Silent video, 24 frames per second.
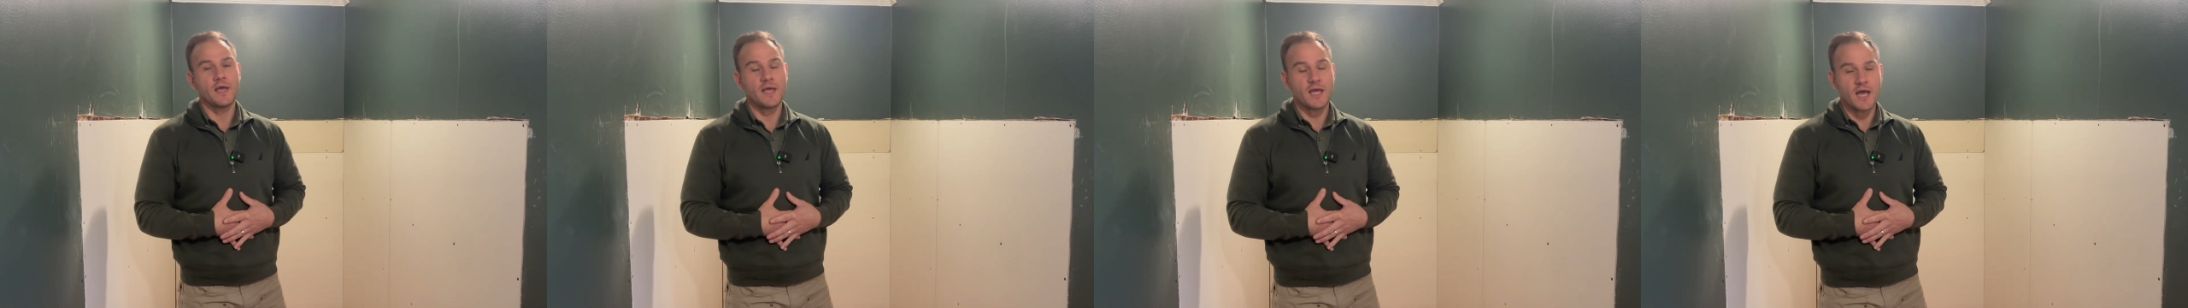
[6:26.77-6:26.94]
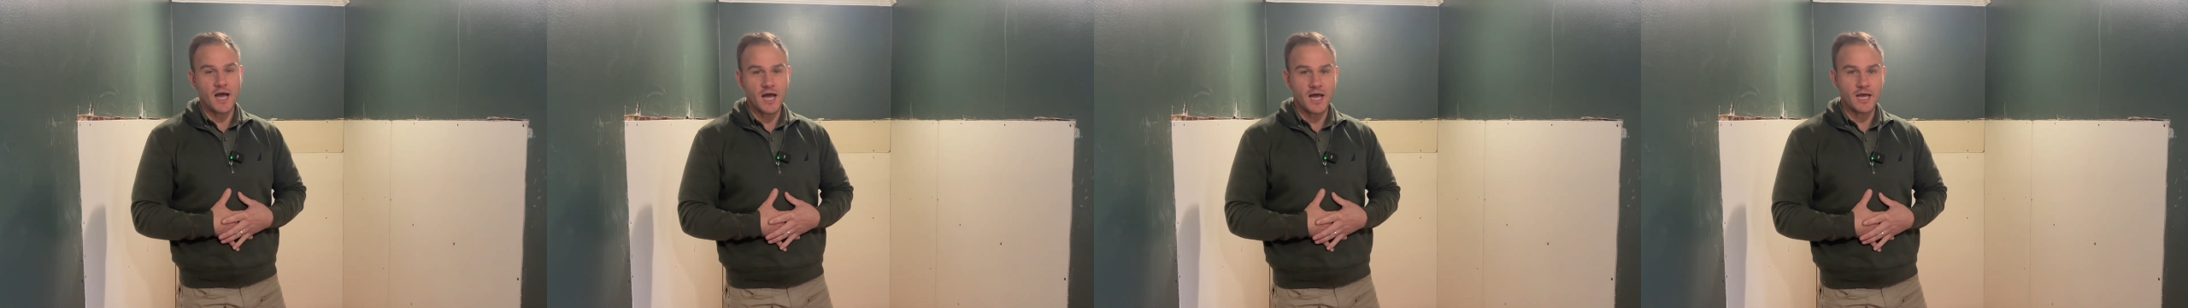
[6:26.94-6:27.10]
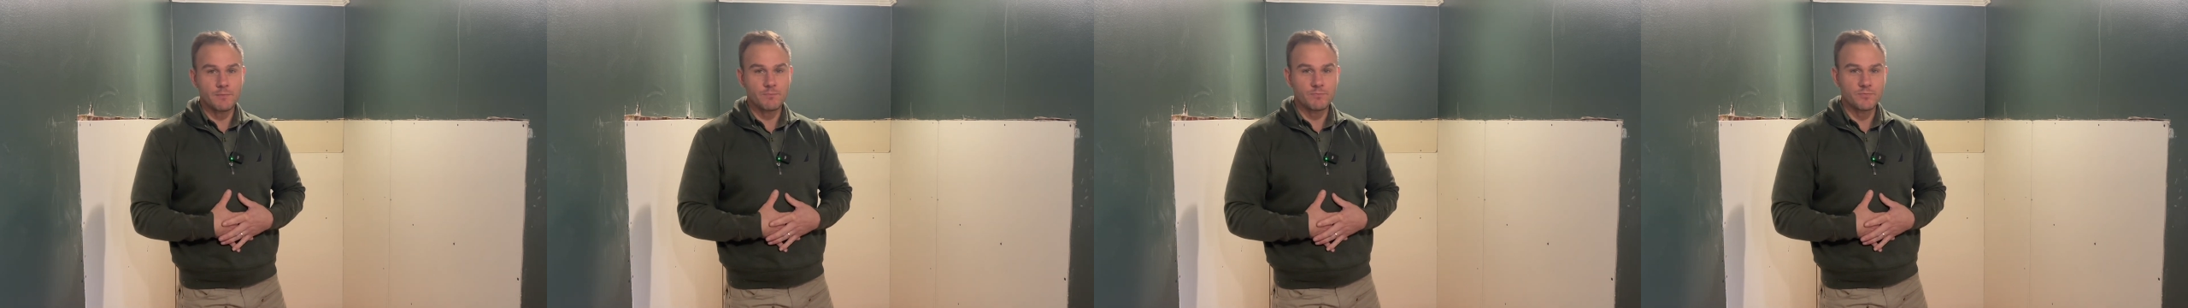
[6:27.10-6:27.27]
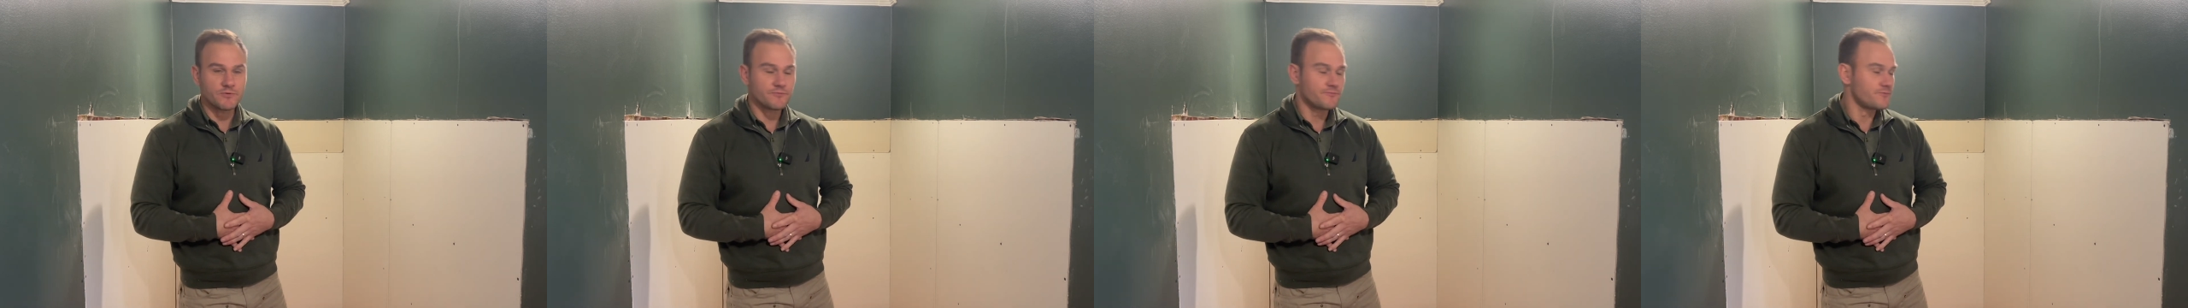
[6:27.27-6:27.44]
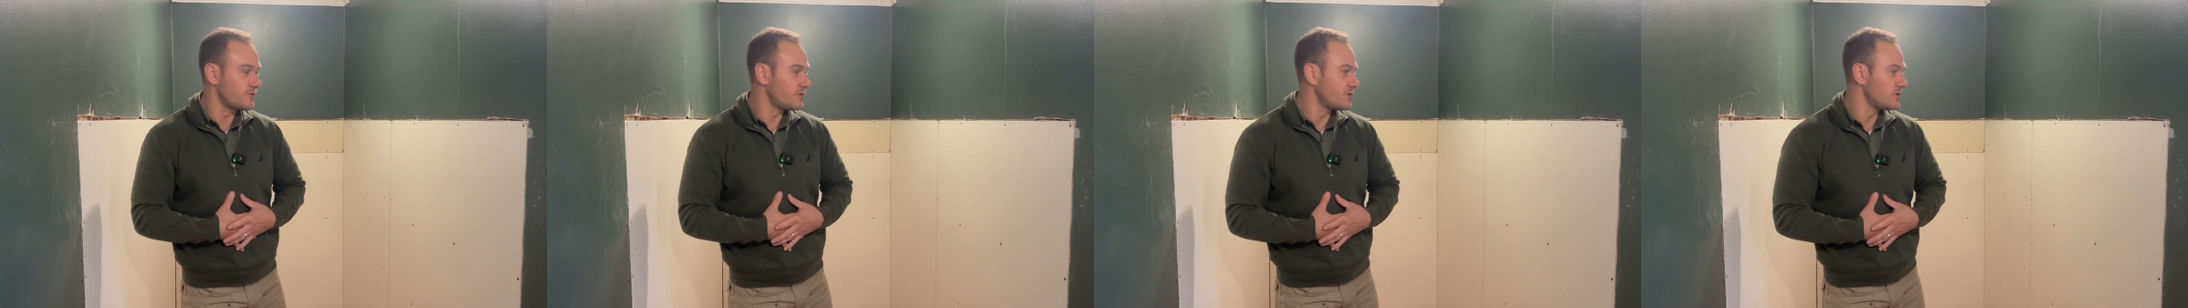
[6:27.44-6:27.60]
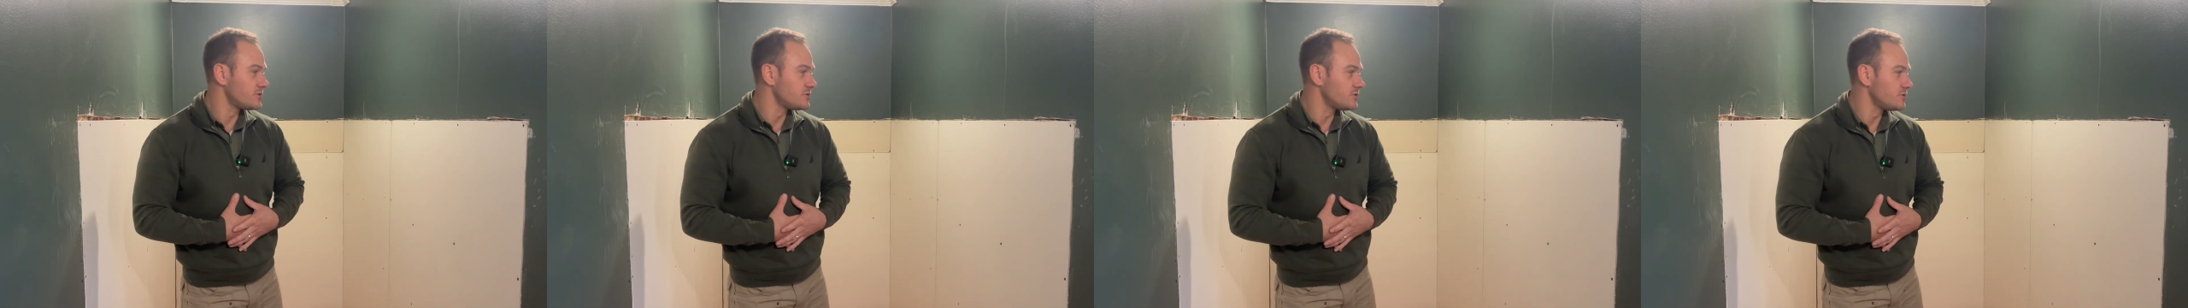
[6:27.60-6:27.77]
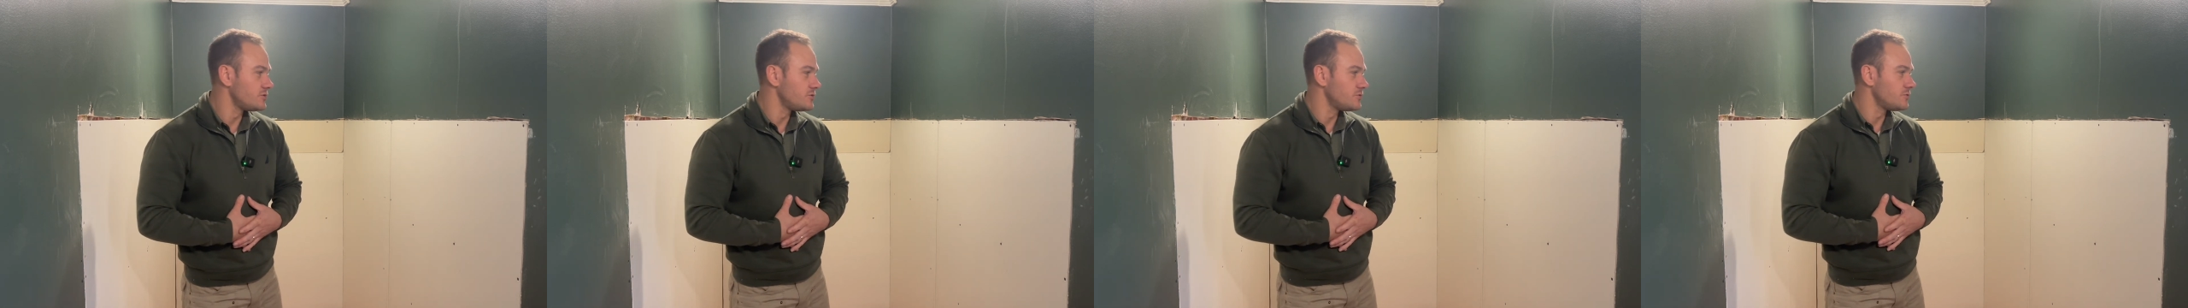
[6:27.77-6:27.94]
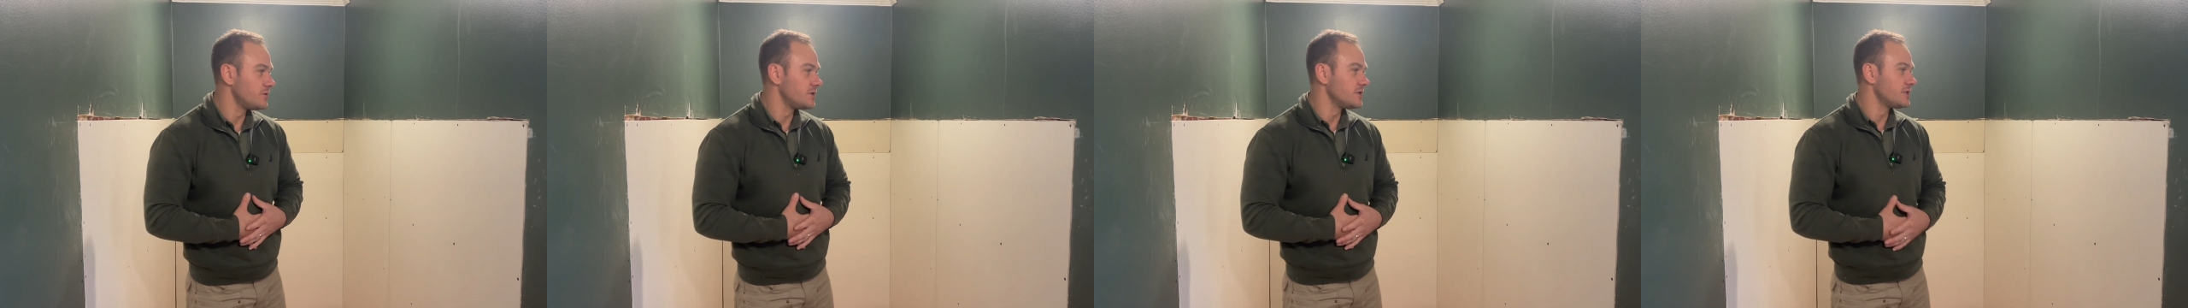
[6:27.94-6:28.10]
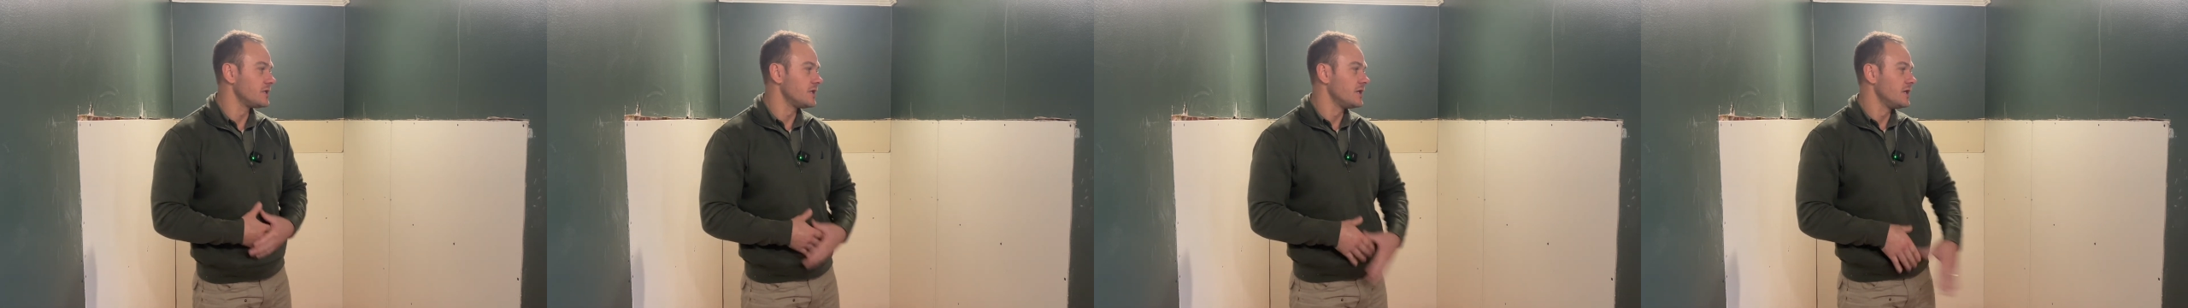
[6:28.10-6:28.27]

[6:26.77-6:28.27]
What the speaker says: I prefer to do it,